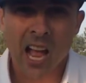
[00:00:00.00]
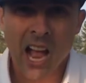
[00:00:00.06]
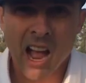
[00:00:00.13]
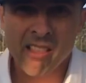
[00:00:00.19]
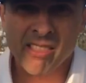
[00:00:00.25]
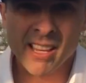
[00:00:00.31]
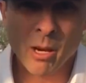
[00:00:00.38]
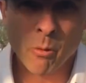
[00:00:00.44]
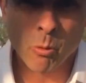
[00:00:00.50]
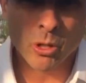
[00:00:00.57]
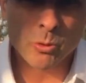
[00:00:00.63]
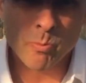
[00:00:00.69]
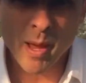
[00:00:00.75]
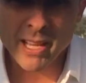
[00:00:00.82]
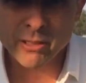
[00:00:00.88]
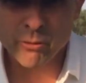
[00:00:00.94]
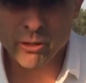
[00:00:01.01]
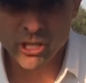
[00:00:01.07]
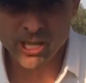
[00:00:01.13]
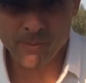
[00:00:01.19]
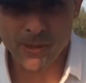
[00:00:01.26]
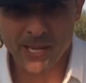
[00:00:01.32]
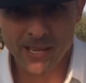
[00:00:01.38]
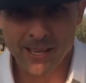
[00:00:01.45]
I think it works best for
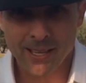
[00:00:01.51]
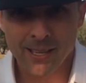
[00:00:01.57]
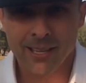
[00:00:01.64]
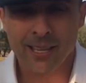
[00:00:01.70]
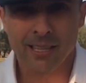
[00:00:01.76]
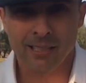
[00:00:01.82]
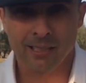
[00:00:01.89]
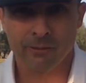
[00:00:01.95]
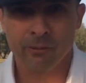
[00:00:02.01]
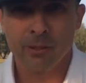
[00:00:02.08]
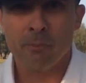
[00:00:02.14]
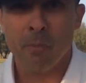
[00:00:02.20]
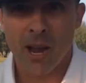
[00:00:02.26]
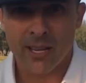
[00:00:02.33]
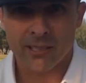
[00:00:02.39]
chipping, at least in my